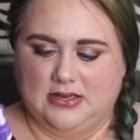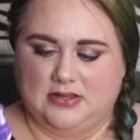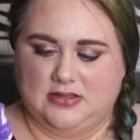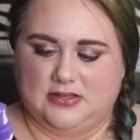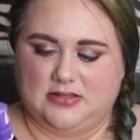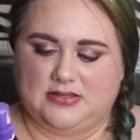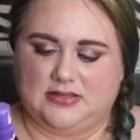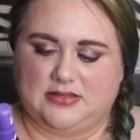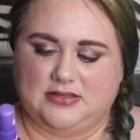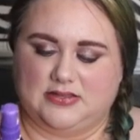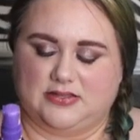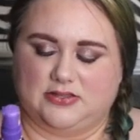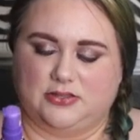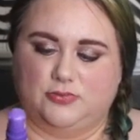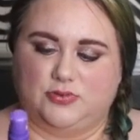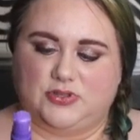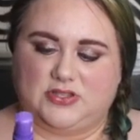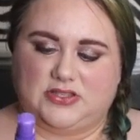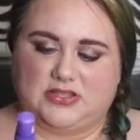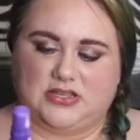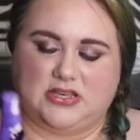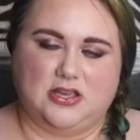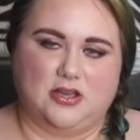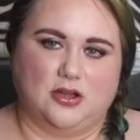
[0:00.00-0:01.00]
This is
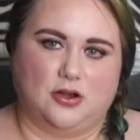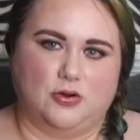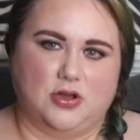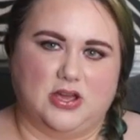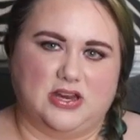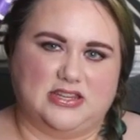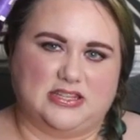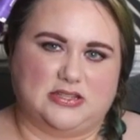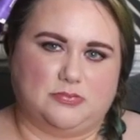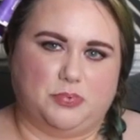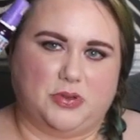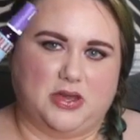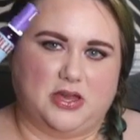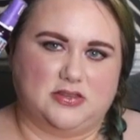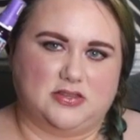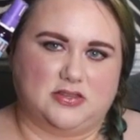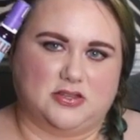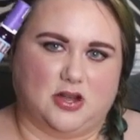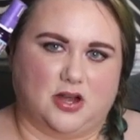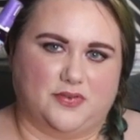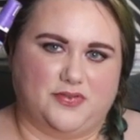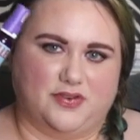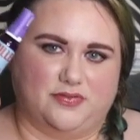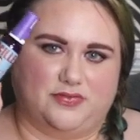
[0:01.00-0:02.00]
Lucille. It is
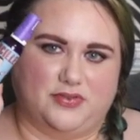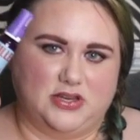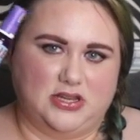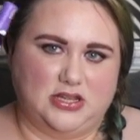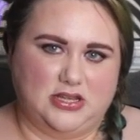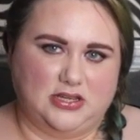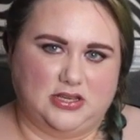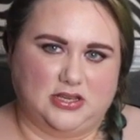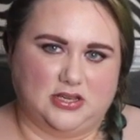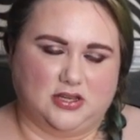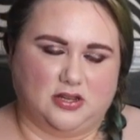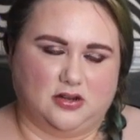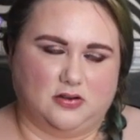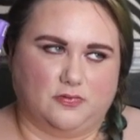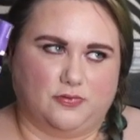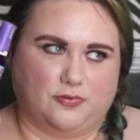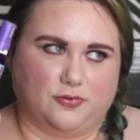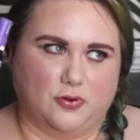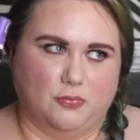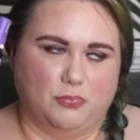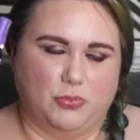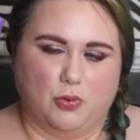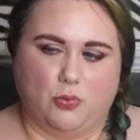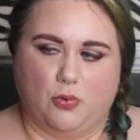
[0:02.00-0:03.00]
based off of Negan
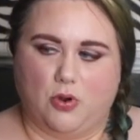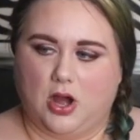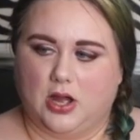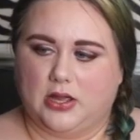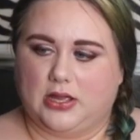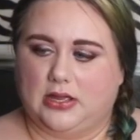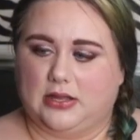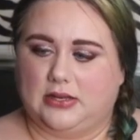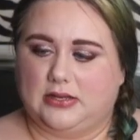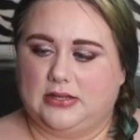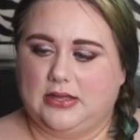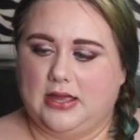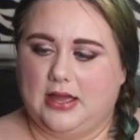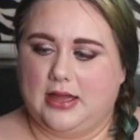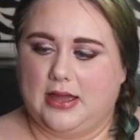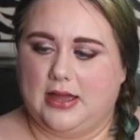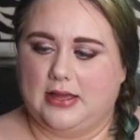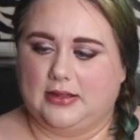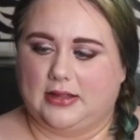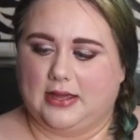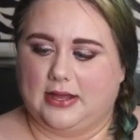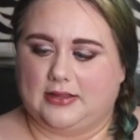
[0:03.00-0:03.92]
from The Walking Dead.